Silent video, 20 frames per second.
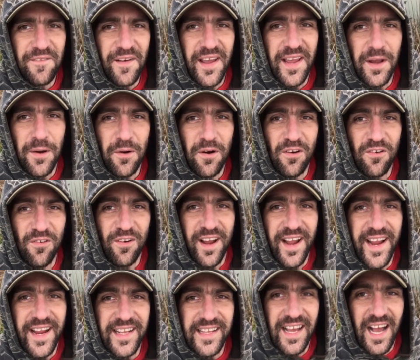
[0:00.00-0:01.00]
you'll
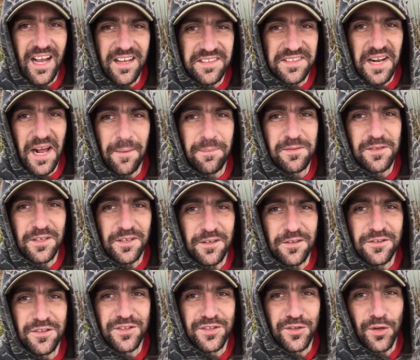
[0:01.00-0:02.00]
agree that was an absolute
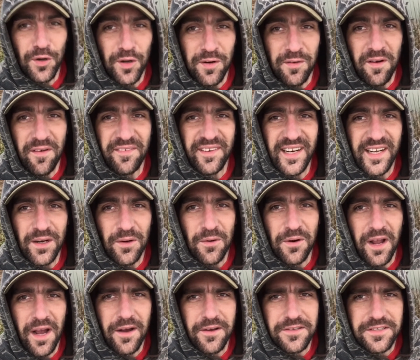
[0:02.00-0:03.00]
stunner of a little
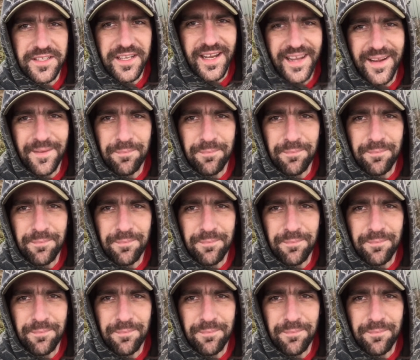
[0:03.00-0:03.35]
ghosty.